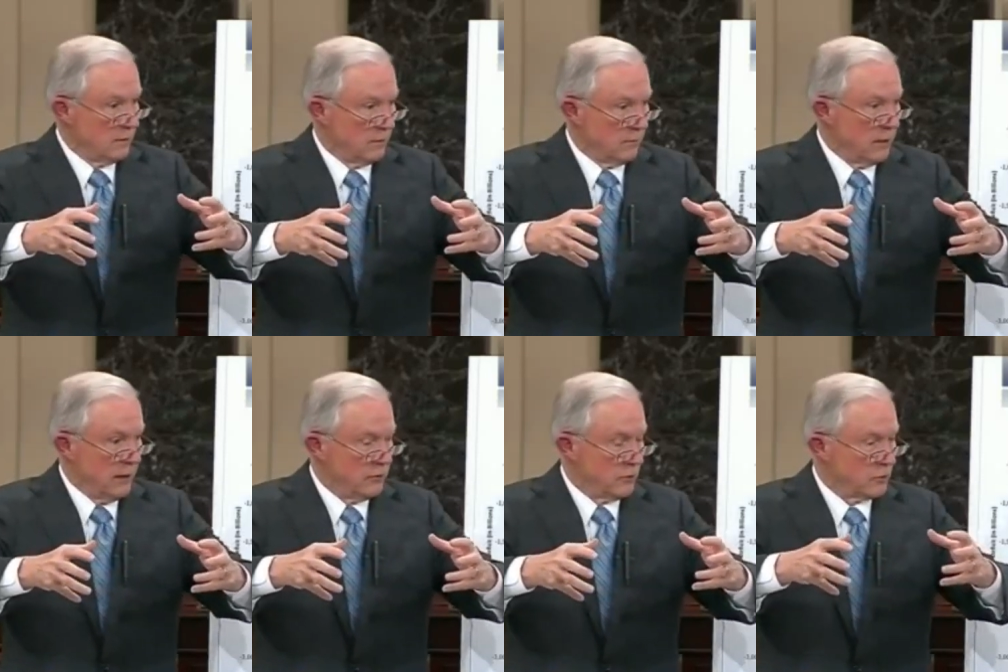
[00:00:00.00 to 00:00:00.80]

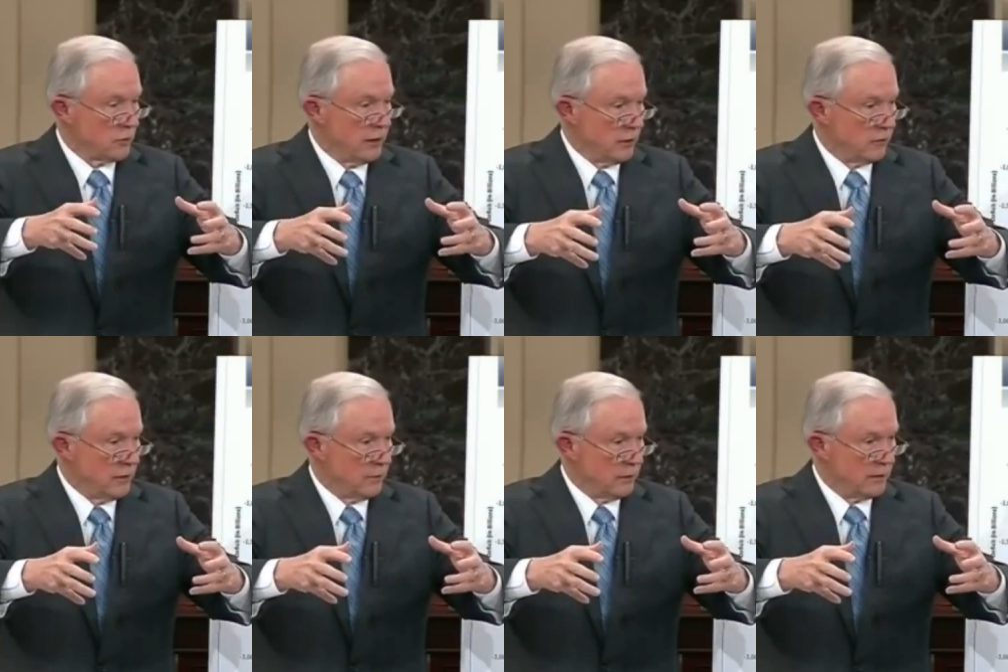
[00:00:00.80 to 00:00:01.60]
major trade
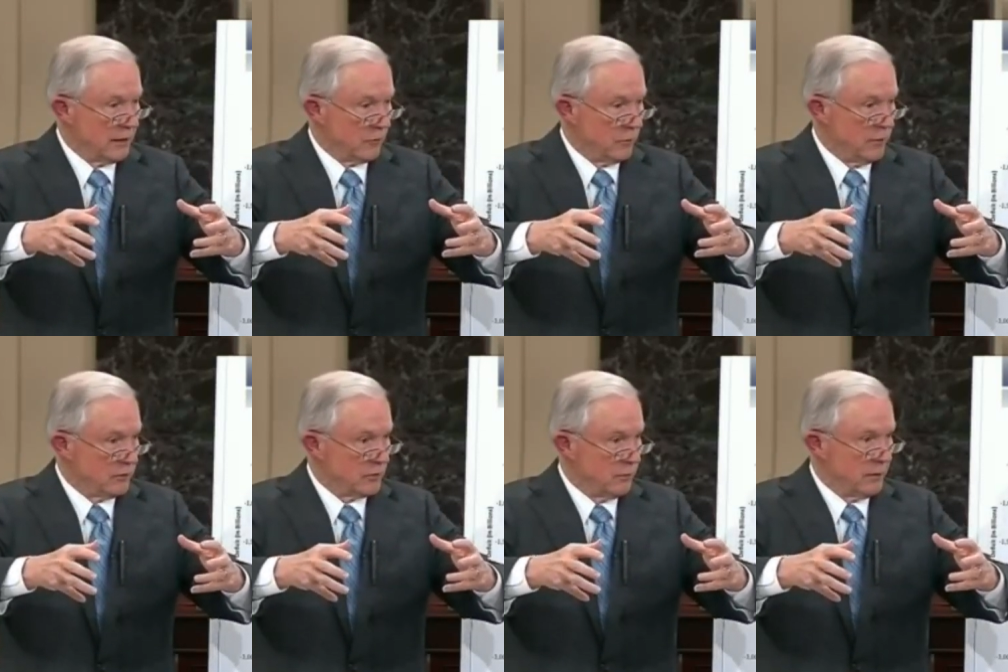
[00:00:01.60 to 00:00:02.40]
agreement that would be
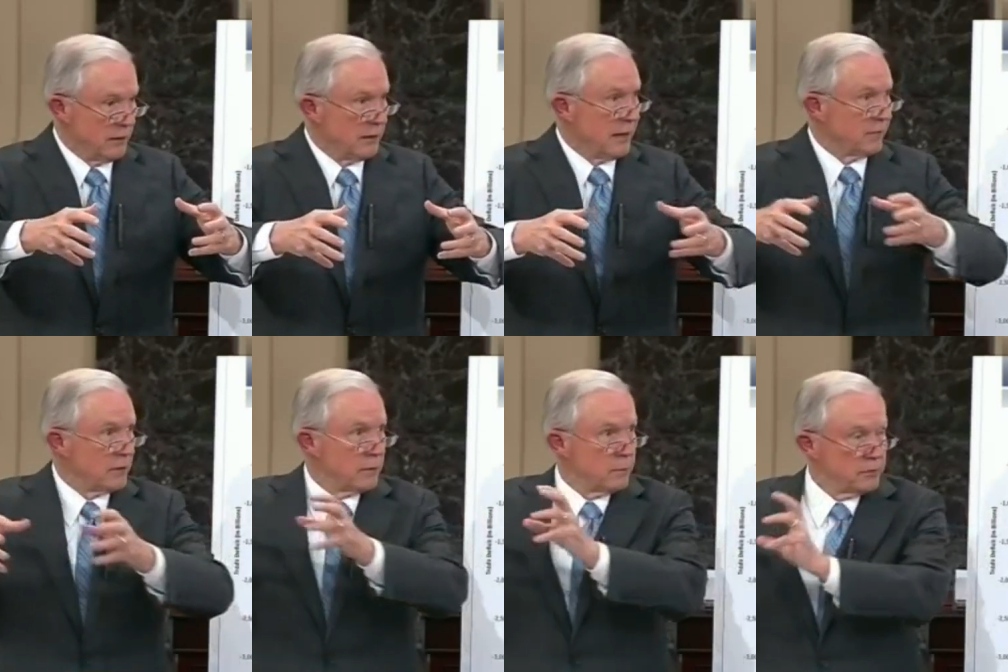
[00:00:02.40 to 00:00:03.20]
submitted
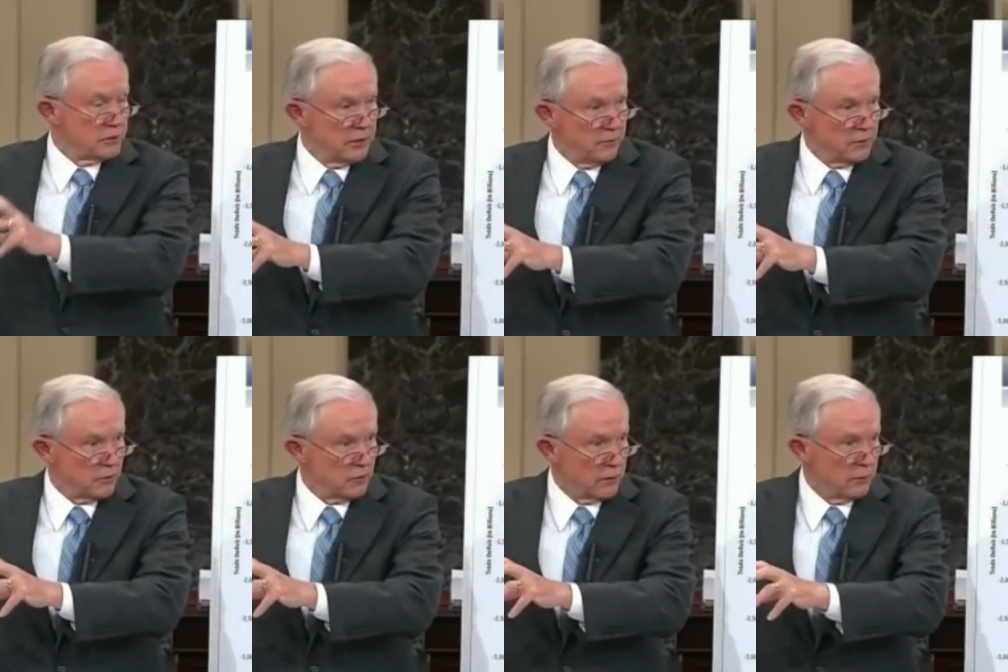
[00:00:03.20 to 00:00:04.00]
after the Pacific
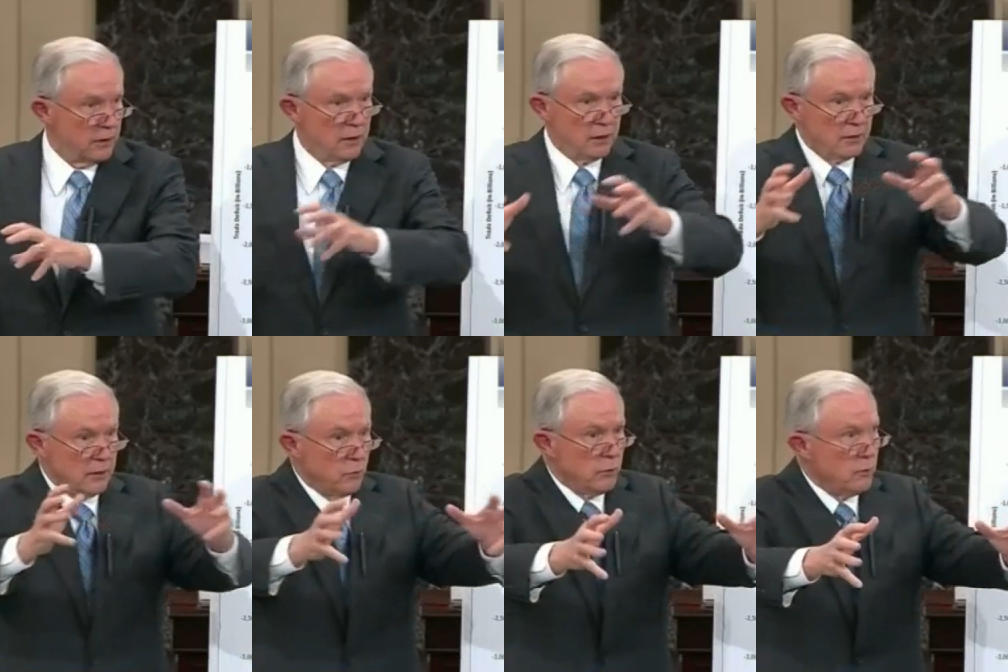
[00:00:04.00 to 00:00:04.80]
Agreement.
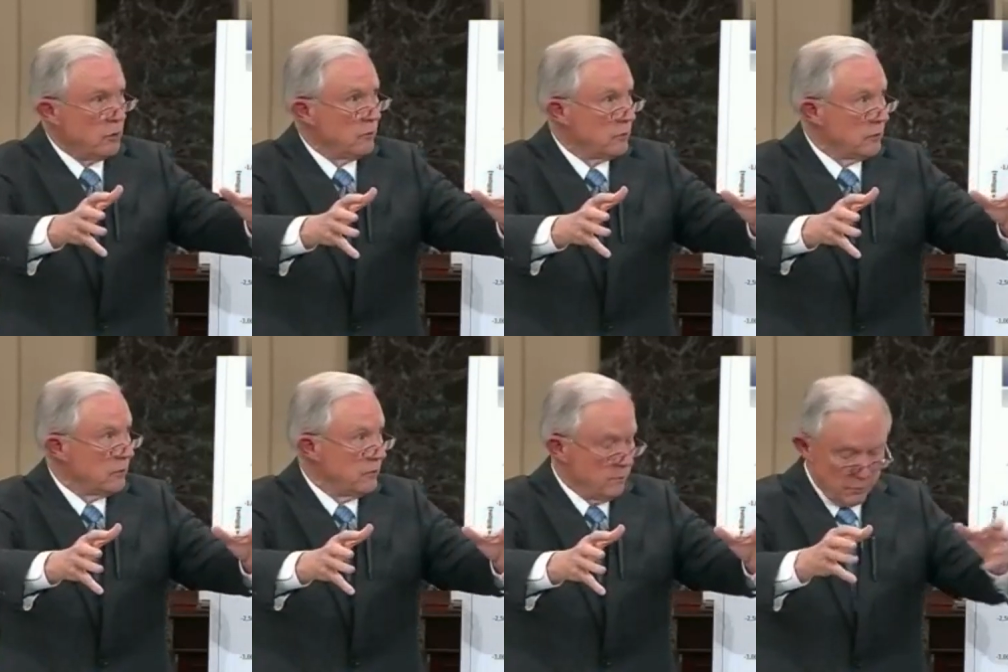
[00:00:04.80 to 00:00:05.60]
Then we'd move to
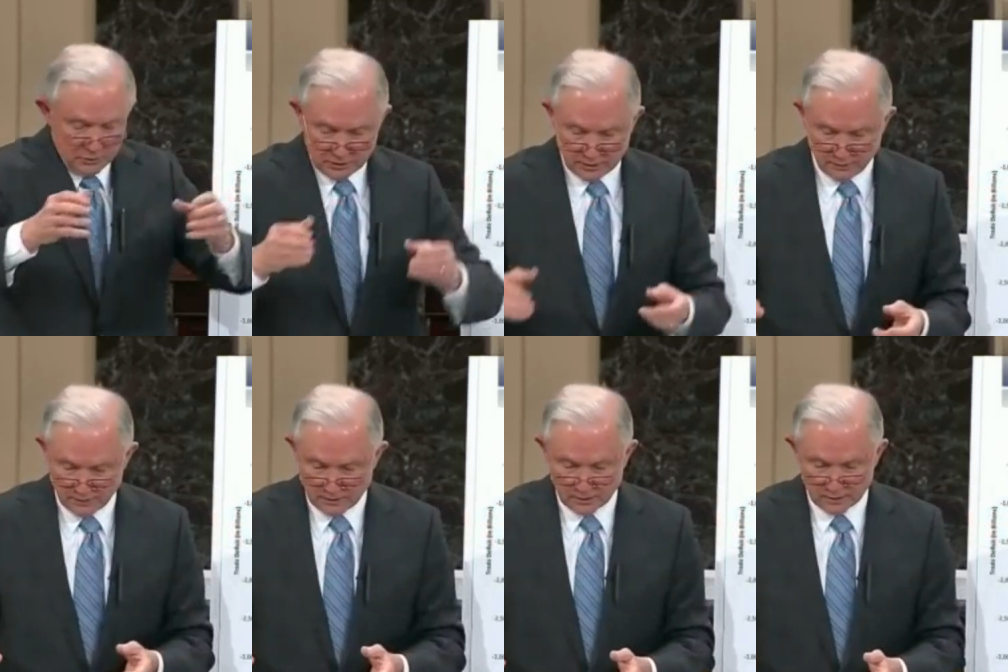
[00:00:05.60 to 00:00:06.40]
the
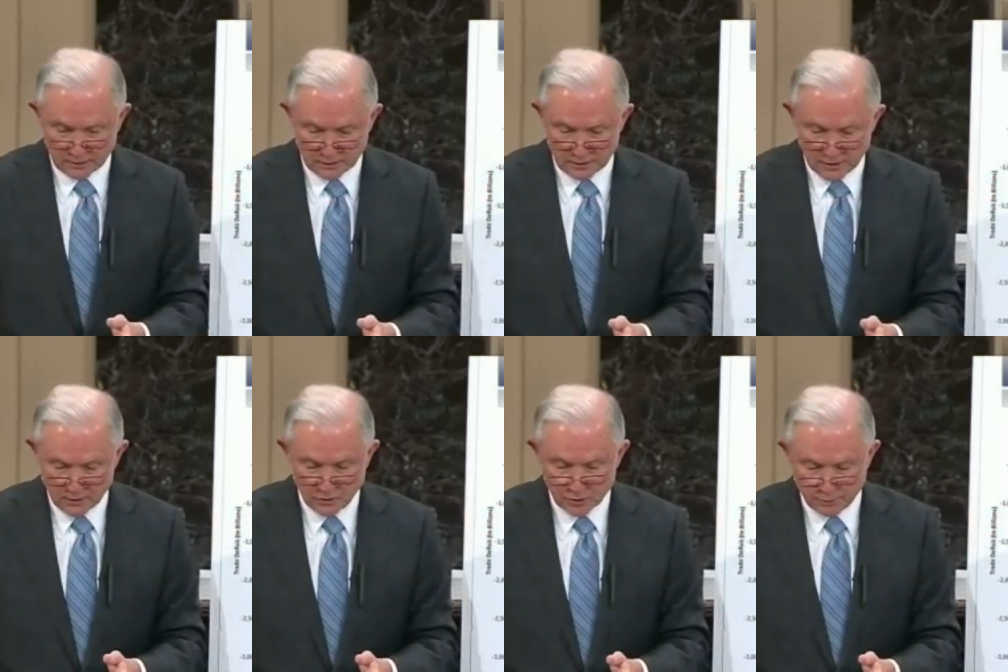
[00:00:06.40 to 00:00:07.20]
Pacific,
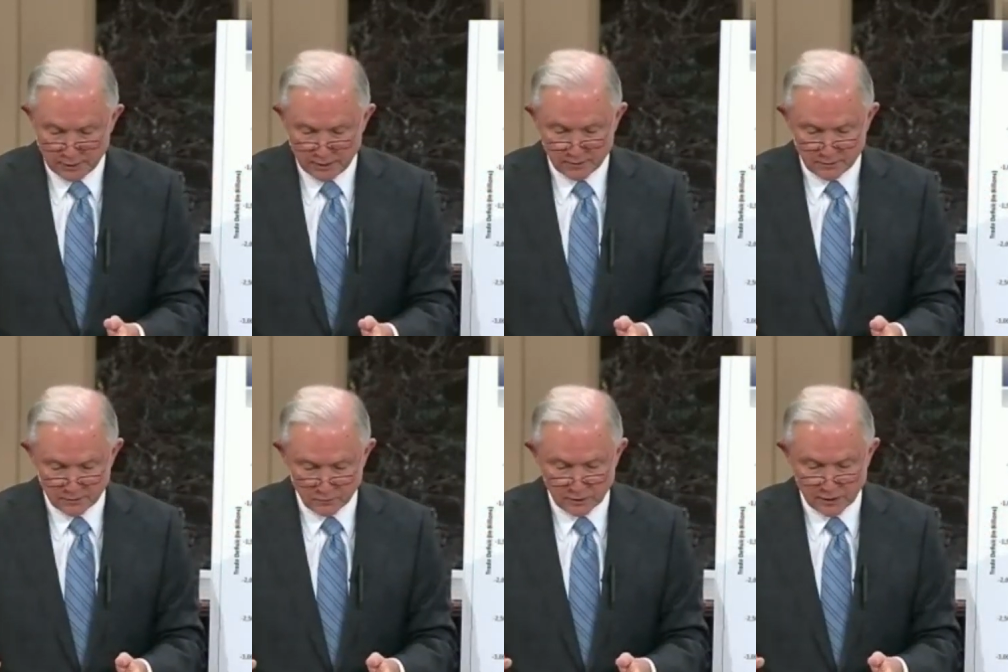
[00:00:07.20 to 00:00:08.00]

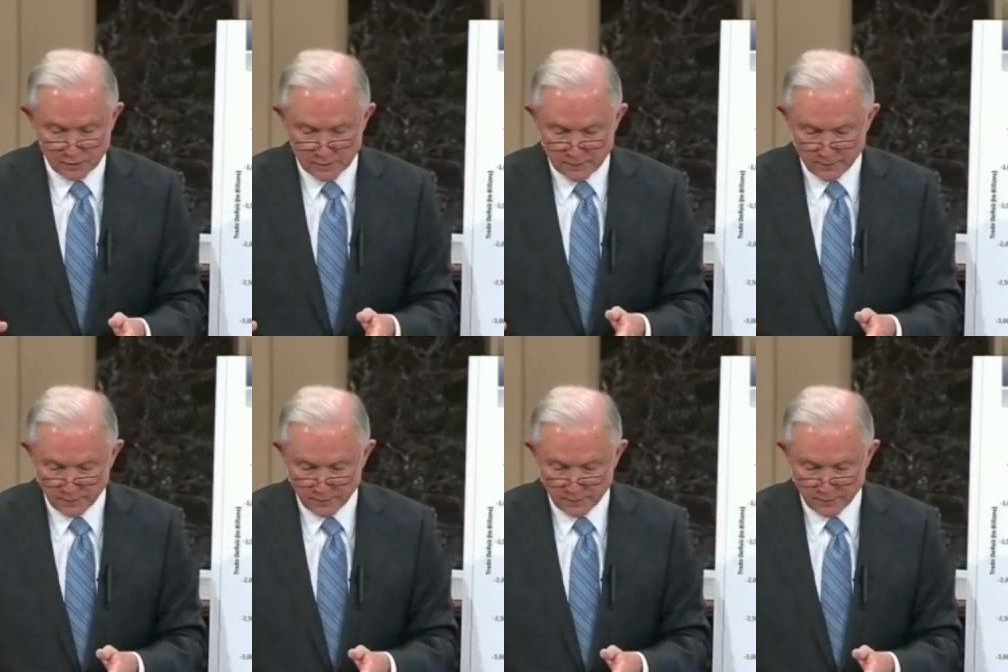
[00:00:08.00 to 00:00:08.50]
European realm.